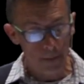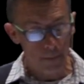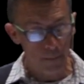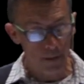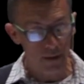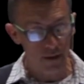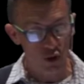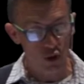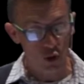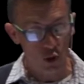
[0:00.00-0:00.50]

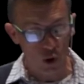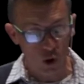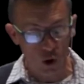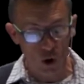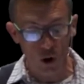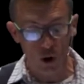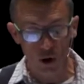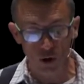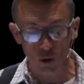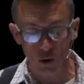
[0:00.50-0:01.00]
but is your
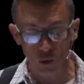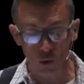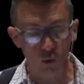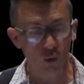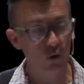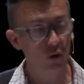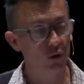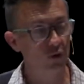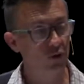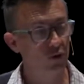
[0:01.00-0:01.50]
heart
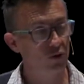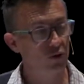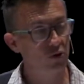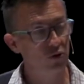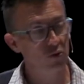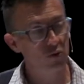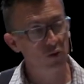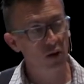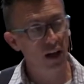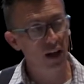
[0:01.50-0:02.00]
loyal to the
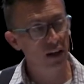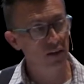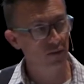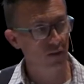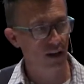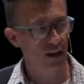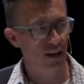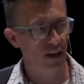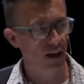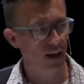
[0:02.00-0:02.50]
true God
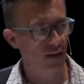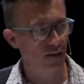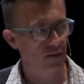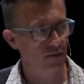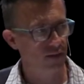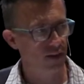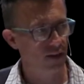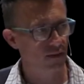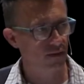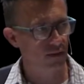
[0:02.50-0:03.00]
right now,
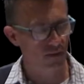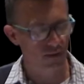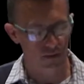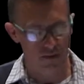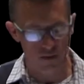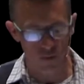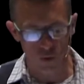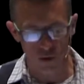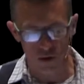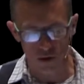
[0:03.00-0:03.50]
David,
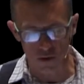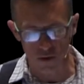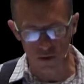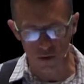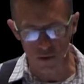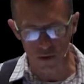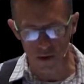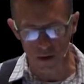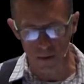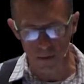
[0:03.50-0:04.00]
and what you're
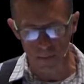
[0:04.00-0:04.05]
doing?